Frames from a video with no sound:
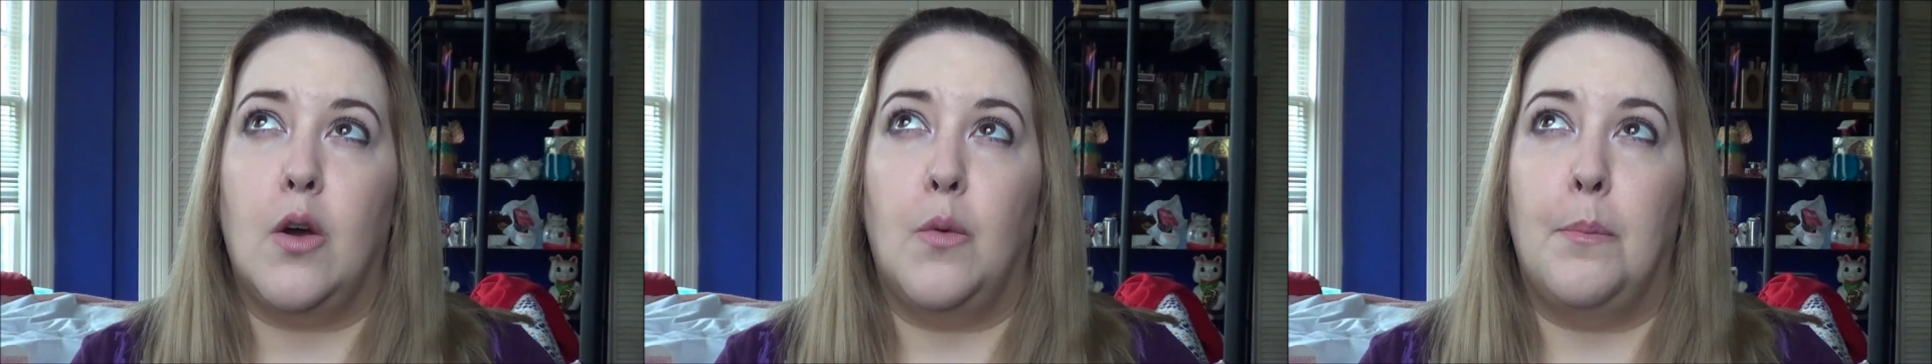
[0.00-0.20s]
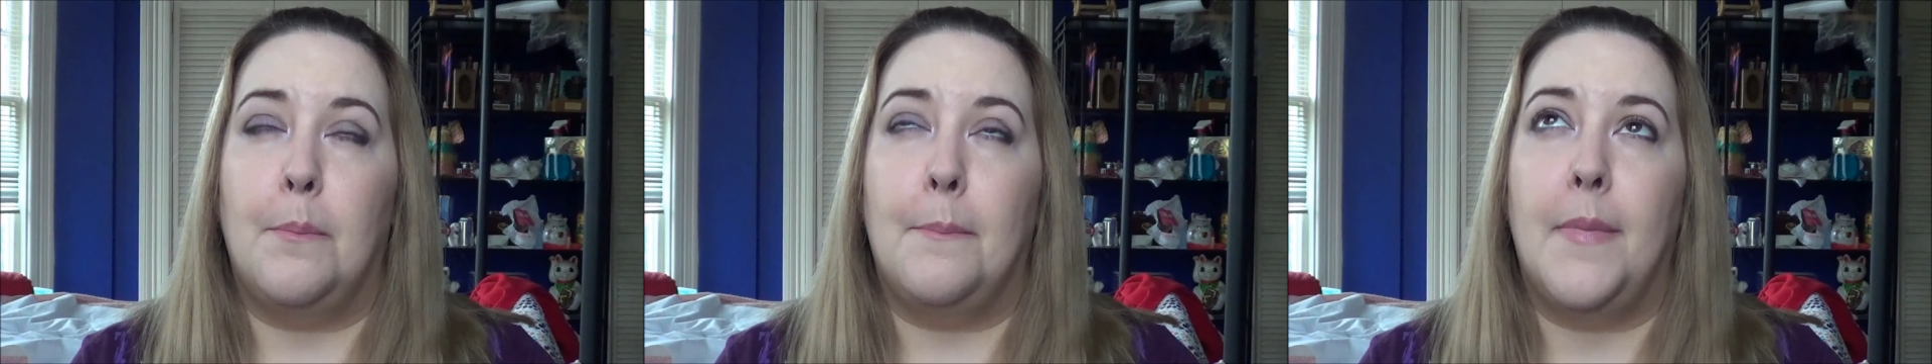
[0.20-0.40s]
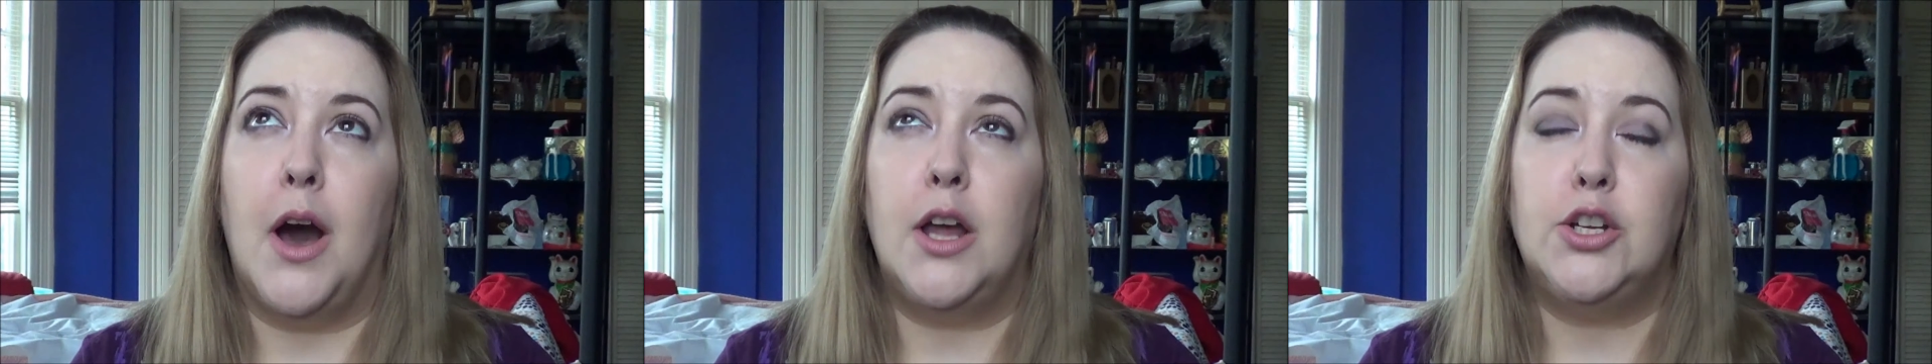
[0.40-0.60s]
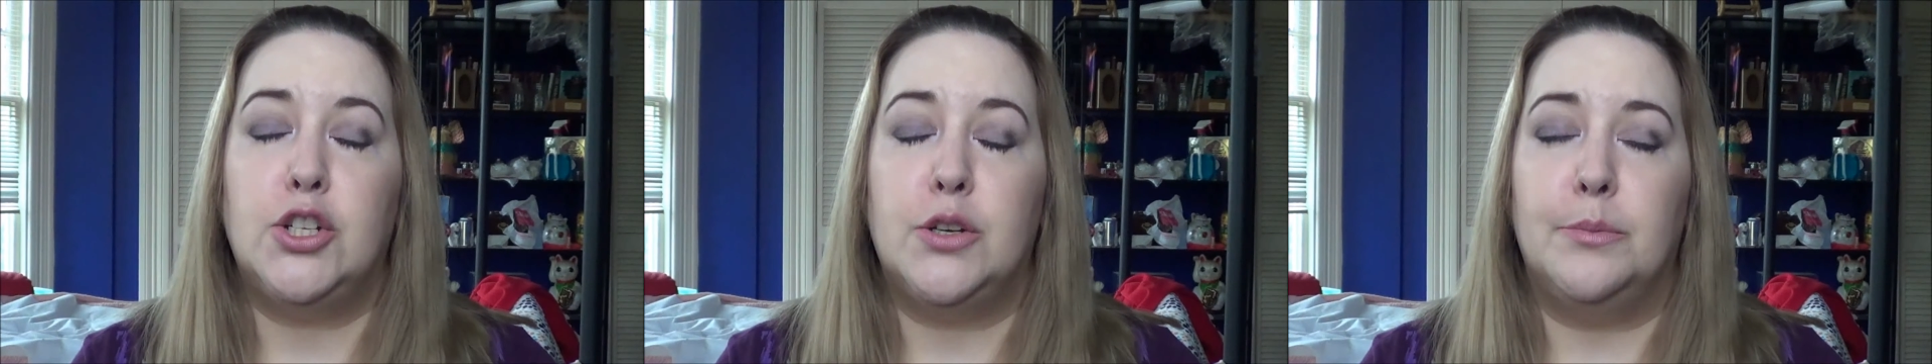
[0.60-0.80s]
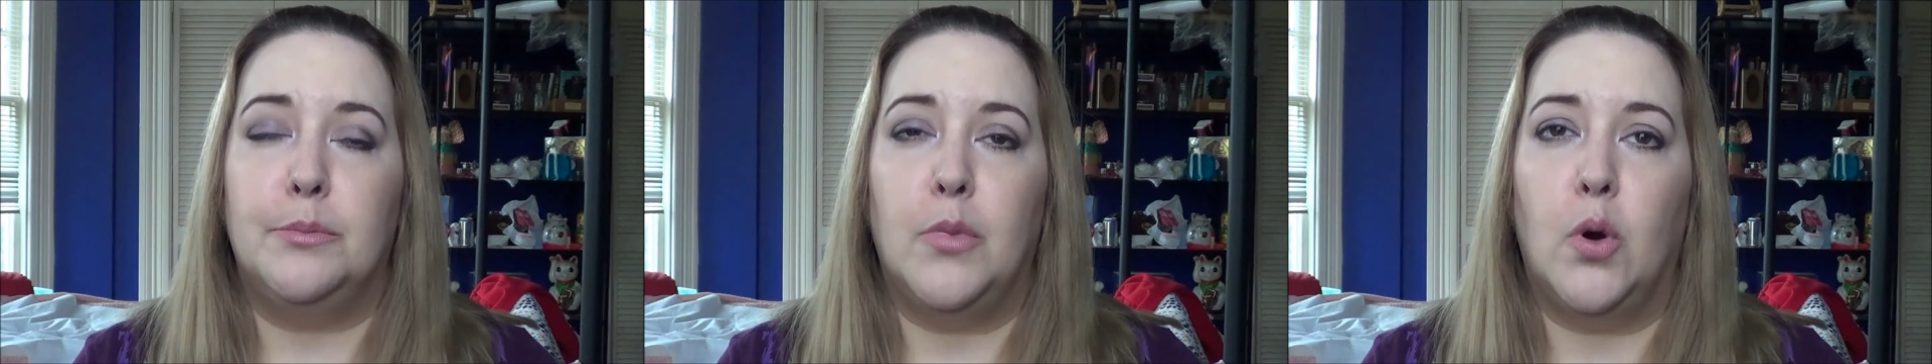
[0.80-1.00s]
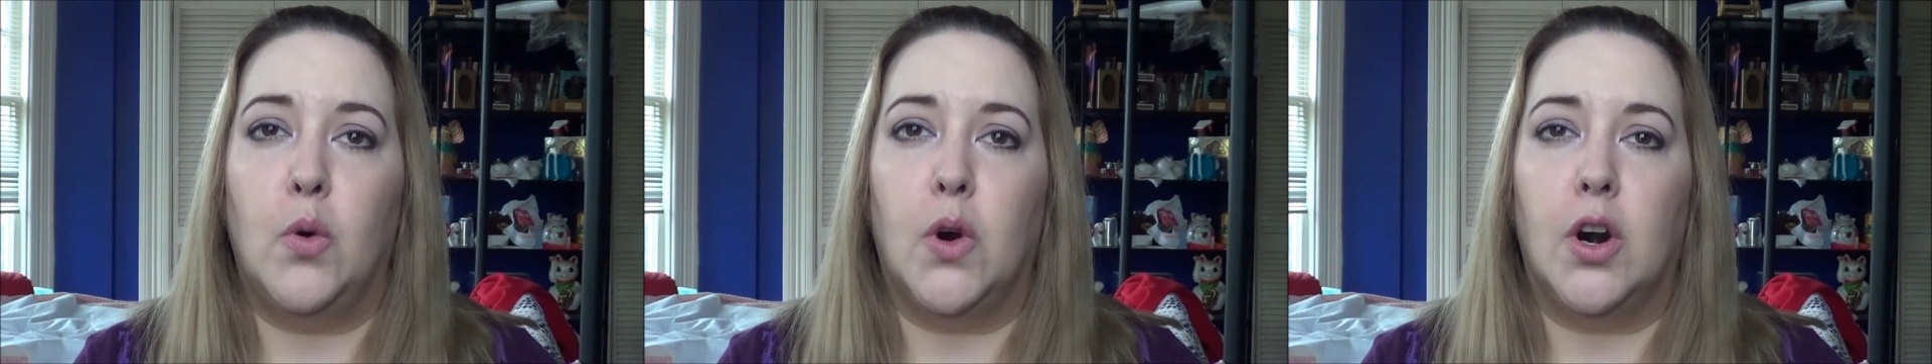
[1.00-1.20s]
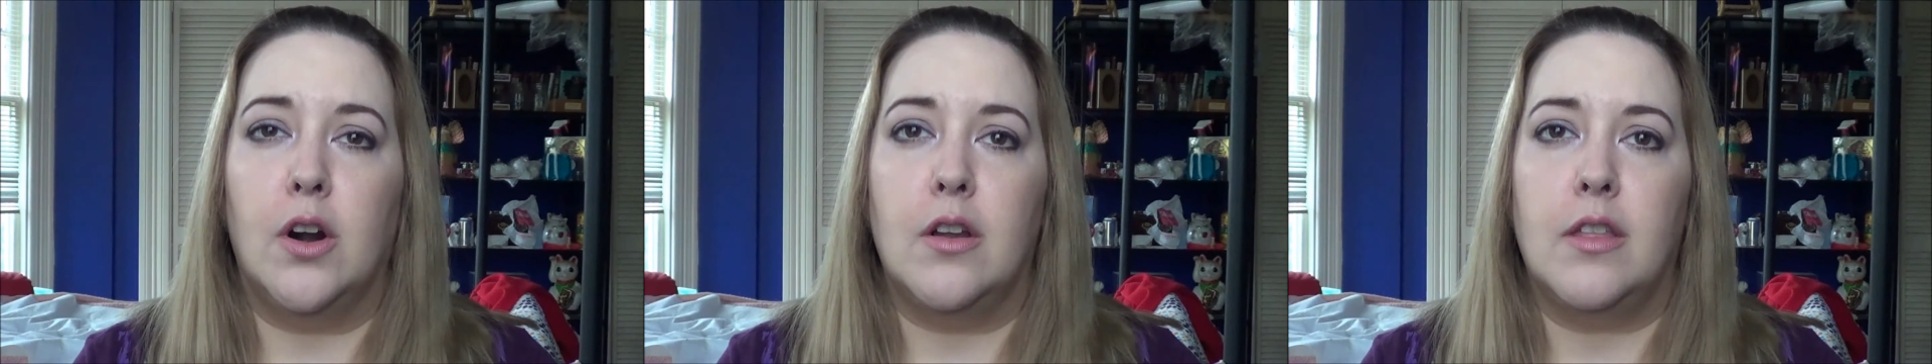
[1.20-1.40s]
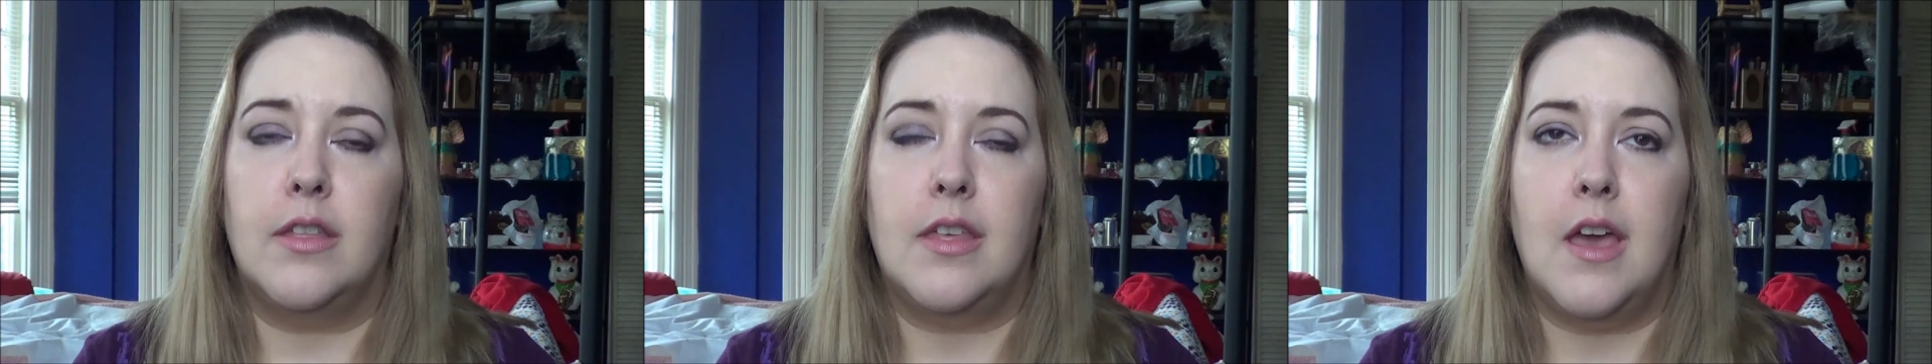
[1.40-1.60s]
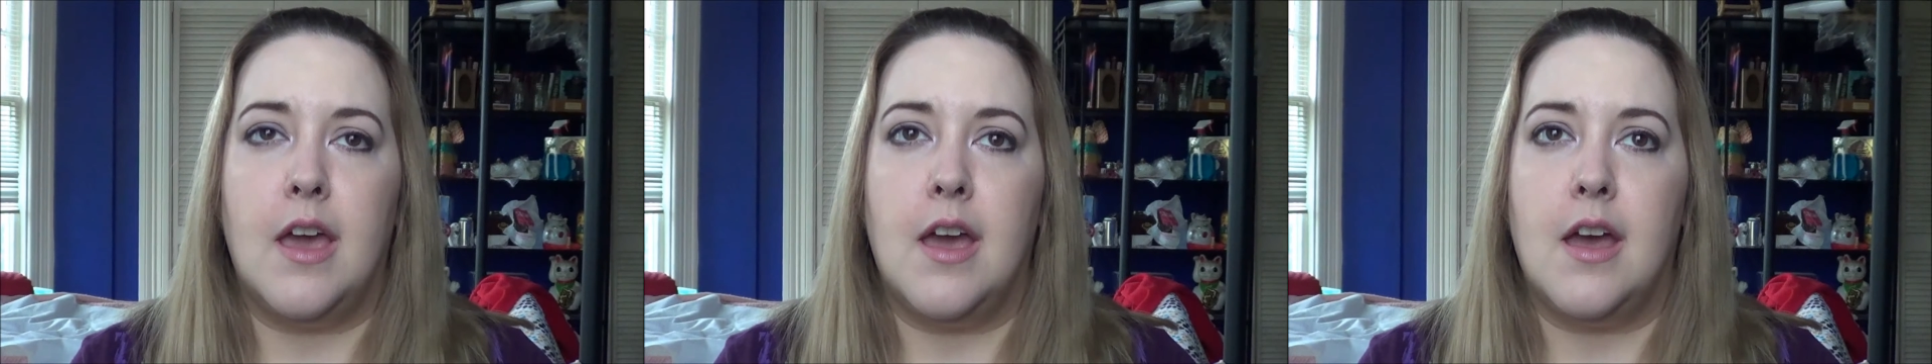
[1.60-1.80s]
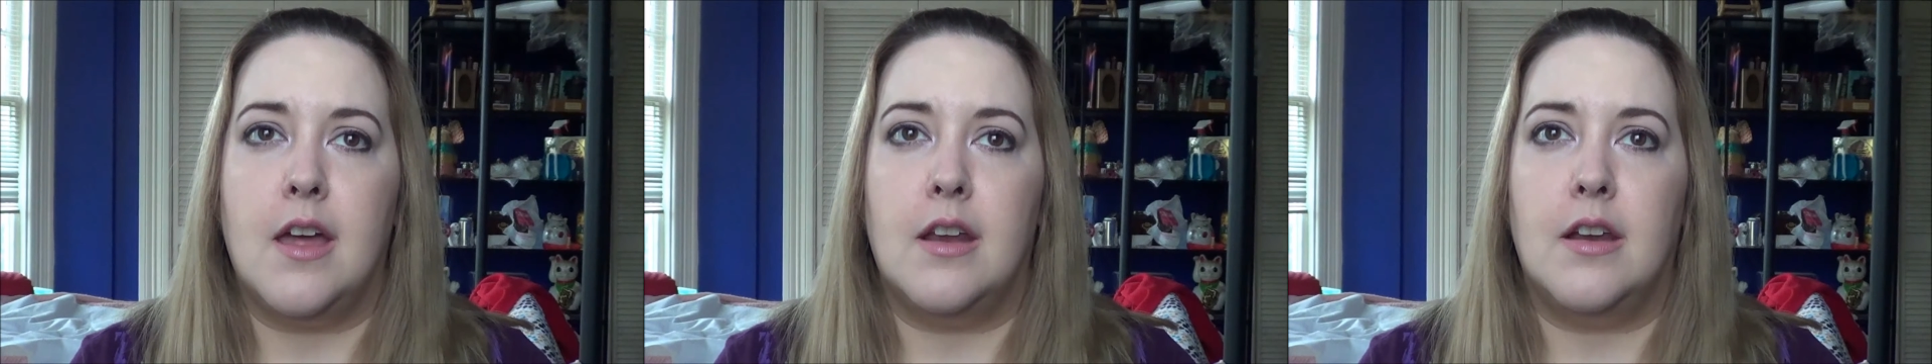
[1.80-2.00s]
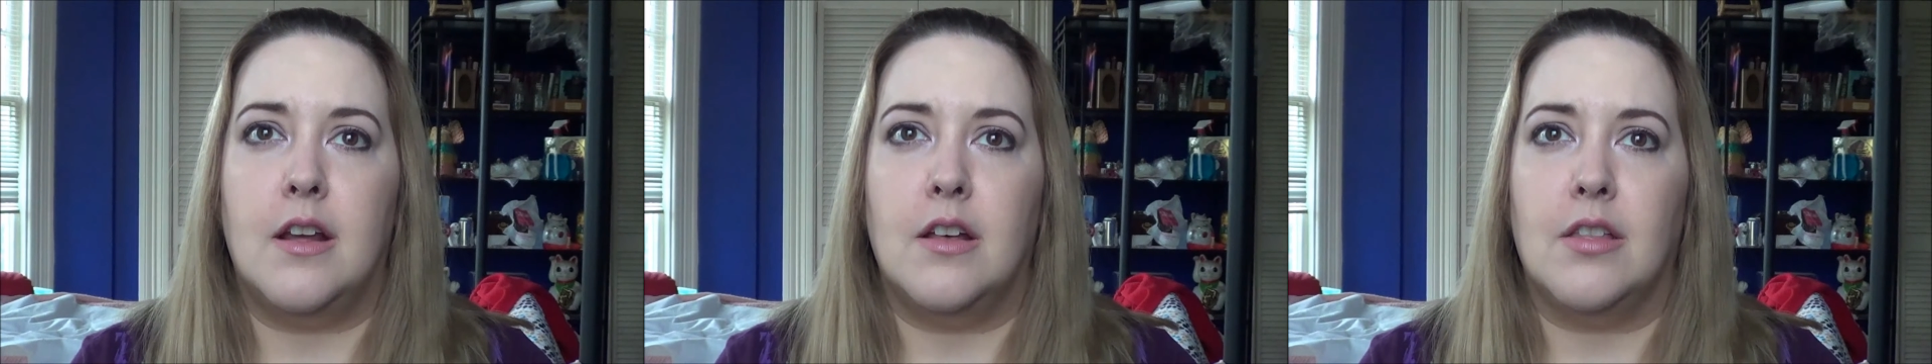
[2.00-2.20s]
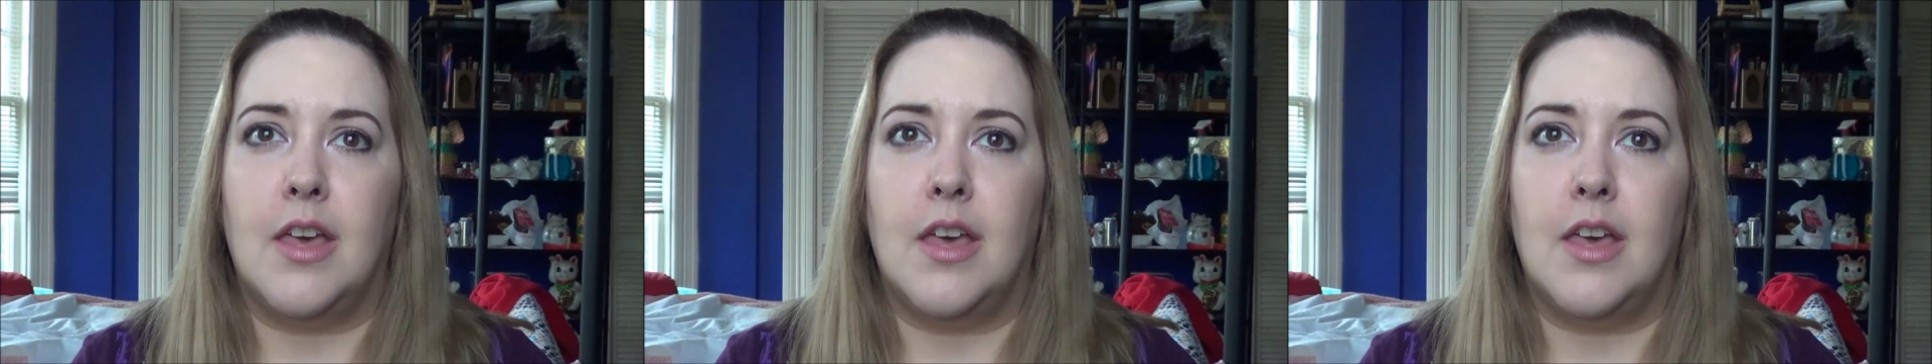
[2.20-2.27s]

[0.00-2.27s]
much more than